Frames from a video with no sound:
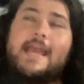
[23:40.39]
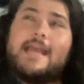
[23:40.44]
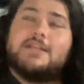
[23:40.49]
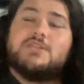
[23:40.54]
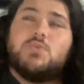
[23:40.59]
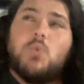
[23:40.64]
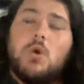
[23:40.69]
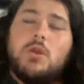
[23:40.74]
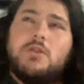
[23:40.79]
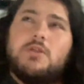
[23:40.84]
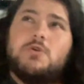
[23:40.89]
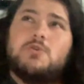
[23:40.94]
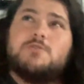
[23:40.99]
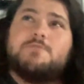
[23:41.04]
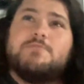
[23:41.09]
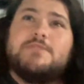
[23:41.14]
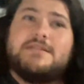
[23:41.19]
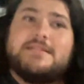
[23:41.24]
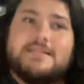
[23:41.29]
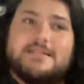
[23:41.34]
it's one of those
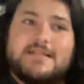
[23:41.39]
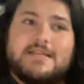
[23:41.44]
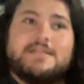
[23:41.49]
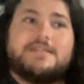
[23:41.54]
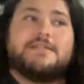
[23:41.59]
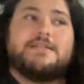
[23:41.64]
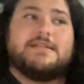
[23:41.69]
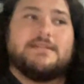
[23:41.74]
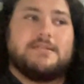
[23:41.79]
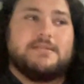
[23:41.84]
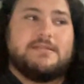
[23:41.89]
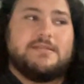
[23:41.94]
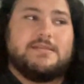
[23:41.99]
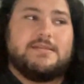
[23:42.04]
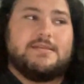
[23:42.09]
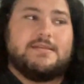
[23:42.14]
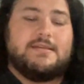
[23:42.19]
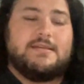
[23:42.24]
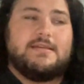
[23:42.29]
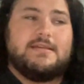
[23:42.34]

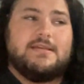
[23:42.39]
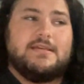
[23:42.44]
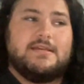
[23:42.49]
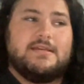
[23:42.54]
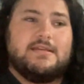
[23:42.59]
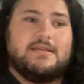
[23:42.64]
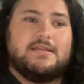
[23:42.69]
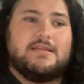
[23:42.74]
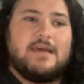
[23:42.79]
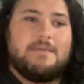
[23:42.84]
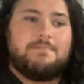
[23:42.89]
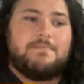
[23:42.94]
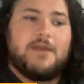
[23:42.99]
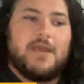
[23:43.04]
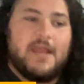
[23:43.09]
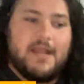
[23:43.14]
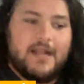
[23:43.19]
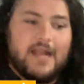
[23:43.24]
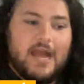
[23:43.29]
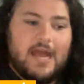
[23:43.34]
positions that
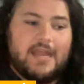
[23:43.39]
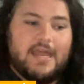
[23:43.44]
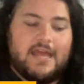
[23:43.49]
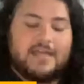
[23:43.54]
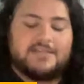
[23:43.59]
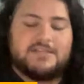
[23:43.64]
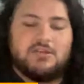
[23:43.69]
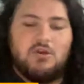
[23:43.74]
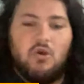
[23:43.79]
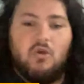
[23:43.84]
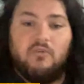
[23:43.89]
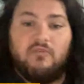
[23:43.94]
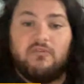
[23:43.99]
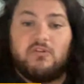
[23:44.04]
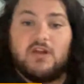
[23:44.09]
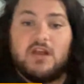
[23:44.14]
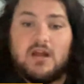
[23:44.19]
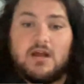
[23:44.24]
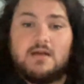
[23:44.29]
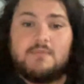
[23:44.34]
Pitt kind of has to
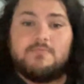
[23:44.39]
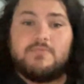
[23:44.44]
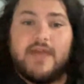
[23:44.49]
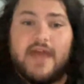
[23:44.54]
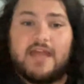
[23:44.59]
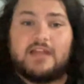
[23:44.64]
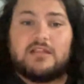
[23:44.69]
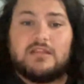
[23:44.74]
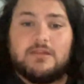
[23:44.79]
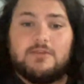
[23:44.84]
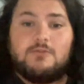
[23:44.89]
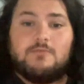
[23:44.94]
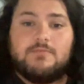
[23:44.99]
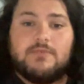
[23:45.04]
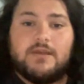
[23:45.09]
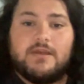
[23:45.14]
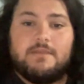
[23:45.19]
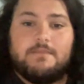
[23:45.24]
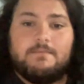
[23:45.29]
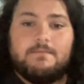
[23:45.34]
overcome that a little
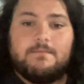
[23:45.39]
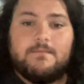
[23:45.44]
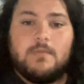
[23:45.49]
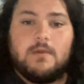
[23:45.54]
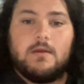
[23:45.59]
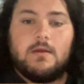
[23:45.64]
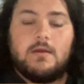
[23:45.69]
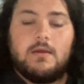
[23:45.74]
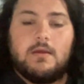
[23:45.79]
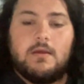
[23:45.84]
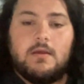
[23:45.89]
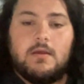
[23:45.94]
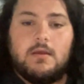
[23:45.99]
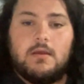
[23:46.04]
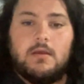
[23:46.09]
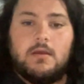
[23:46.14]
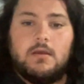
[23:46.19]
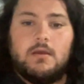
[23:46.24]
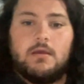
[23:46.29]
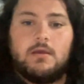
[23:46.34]
bit.
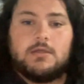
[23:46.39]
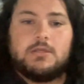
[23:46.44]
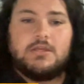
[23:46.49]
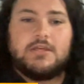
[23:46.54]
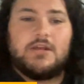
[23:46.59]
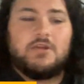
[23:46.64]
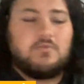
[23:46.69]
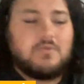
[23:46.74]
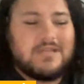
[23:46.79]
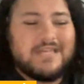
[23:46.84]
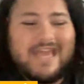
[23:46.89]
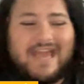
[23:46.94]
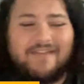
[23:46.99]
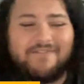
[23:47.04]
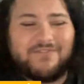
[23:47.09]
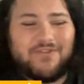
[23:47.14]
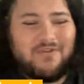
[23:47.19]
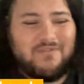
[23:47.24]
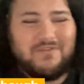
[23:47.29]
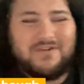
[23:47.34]
They don't really
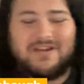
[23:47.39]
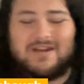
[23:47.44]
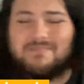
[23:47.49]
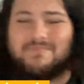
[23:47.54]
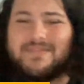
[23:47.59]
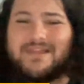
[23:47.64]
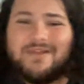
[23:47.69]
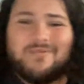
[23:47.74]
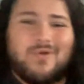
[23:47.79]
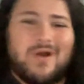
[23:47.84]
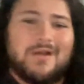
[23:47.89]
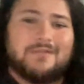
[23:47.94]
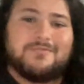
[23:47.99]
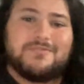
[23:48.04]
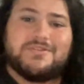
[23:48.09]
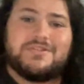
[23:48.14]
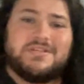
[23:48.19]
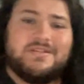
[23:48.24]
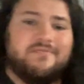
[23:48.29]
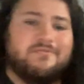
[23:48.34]
have to overcome that at wide
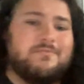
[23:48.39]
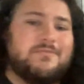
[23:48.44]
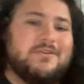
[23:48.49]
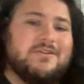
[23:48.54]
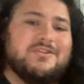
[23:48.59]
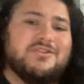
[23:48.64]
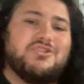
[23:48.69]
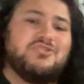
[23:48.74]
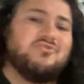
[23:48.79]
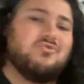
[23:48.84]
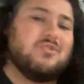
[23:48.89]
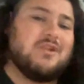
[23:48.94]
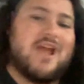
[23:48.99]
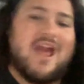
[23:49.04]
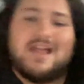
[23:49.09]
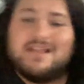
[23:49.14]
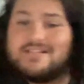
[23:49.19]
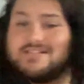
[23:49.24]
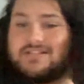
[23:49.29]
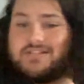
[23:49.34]
receiver because Jordan
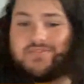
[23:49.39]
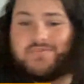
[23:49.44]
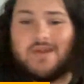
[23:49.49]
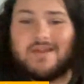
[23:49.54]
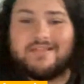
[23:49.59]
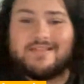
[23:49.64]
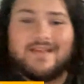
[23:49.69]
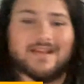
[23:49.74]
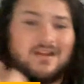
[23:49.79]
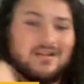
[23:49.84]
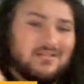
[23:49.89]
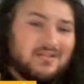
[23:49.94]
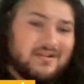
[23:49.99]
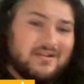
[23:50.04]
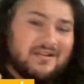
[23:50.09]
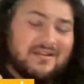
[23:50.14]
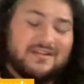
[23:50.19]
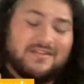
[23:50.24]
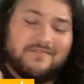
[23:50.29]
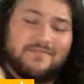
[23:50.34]
Addison's right there.
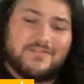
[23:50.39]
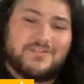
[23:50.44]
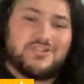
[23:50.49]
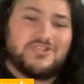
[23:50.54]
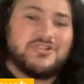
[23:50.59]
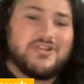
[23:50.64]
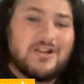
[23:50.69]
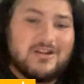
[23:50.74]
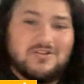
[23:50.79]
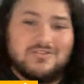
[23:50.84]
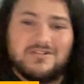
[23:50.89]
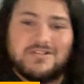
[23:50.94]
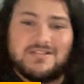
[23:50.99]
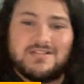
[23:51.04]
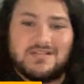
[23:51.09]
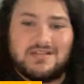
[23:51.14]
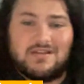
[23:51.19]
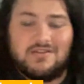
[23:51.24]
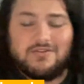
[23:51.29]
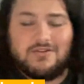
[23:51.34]
Larry Fitzgerald
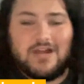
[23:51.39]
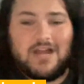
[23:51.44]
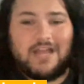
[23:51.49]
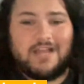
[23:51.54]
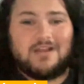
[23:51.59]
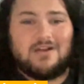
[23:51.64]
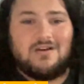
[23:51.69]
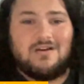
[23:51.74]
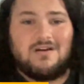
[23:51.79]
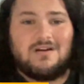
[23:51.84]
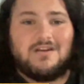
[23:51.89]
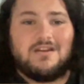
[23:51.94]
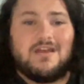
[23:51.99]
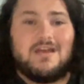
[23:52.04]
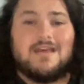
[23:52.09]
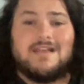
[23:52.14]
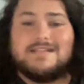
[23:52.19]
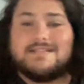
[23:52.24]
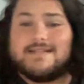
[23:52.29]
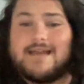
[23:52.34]
is another icon.
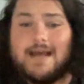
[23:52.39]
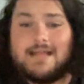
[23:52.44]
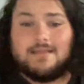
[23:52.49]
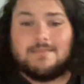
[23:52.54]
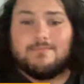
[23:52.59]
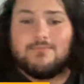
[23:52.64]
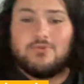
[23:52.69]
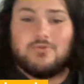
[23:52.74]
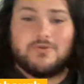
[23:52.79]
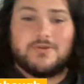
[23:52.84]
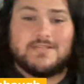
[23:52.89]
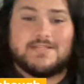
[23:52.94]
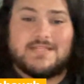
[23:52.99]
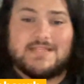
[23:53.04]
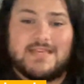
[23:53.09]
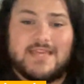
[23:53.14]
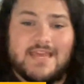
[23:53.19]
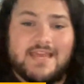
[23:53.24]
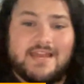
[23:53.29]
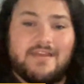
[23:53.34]
Tyler Boyd's
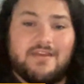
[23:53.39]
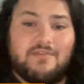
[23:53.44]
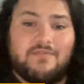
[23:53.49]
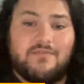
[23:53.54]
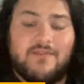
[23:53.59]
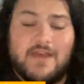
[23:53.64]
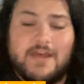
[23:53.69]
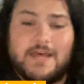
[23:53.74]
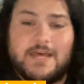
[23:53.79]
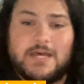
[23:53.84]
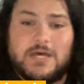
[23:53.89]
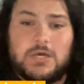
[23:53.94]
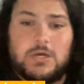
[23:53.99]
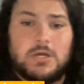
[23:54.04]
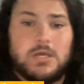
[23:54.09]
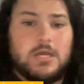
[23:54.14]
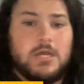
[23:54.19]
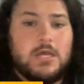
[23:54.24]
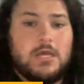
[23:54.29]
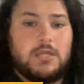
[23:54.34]
in the NFL.
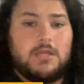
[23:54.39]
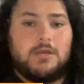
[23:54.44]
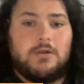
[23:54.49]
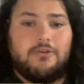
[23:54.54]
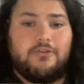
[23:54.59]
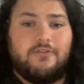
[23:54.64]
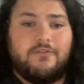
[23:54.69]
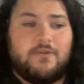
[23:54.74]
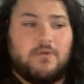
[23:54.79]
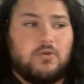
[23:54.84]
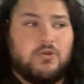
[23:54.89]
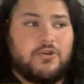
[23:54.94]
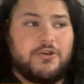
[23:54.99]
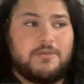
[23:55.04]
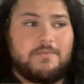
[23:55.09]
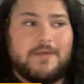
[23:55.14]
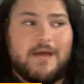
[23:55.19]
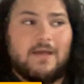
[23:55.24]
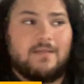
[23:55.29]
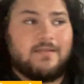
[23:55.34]
You feel
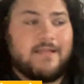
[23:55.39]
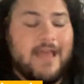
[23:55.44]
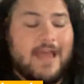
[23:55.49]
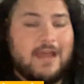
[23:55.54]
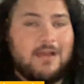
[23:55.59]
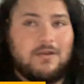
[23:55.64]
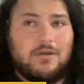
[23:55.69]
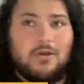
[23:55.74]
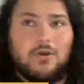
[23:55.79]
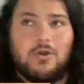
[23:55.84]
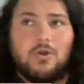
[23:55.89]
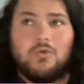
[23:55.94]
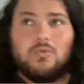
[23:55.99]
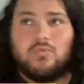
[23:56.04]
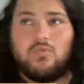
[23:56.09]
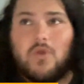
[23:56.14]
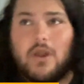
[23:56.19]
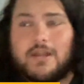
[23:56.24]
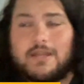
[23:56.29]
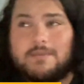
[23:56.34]
good about that.
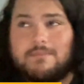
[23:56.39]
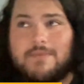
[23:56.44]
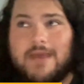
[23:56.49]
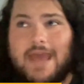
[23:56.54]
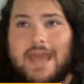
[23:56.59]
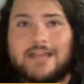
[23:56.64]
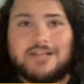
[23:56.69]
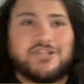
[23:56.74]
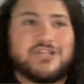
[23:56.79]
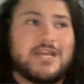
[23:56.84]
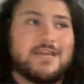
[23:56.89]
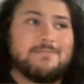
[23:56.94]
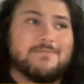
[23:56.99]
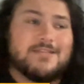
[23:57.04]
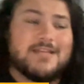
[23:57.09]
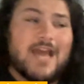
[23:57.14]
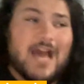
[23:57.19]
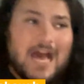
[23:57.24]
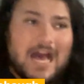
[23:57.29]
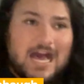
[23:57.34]
Running back,
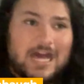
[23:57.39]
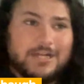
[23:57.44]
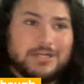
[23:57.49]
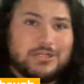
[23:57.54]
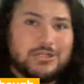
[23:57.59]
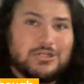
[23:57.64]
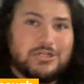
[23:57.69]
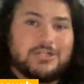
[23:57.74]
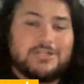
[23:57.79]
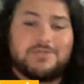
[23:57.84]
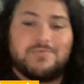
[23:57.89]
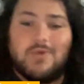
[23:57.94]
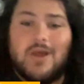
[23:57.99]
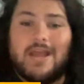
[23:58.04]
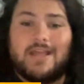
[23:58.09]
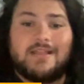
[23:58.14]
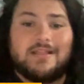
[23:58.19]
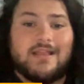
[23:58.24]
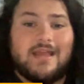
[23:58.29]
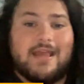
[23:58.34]
James Conner's
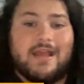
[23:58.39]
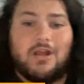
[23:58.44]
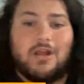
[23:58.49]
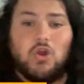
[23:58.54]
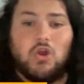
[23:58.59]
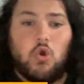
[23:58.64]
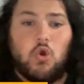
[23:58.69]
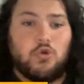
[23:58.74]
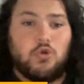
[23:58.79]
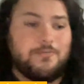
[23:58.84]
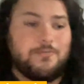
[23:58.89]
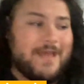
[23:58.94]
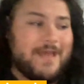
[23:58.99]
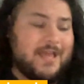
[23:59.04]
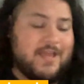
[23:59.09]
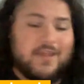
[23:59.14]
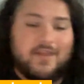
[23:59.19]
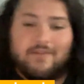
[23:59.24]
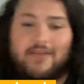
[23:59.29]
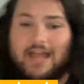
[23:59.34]
right there.
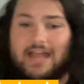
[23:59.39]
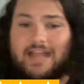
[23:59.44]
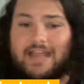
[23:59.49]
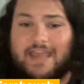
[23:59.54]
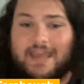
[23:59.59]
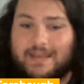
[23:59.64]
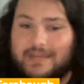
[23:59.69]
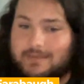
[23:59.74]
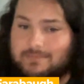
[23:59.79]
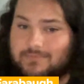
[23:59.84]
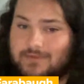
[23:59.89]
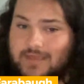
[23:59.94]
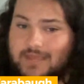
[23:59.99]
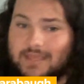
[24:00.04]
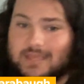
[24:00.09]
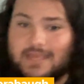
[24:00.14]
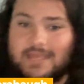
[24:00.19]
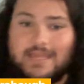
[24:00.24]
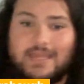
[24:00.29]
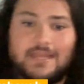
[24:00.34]
Quarterback, you've got Kenny
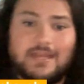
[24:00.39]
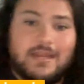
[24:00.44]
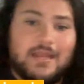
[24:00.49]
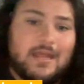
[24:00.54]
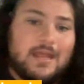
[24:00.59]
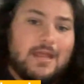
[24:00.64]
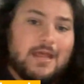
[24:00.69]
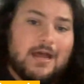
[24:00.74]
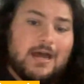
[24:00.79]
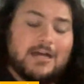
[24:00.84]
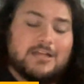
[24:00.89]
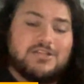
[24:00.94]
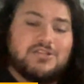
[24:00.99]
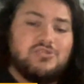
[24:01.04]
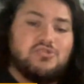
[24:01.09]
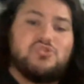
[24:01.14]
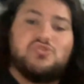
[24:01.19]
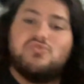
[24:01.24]
Pickett. So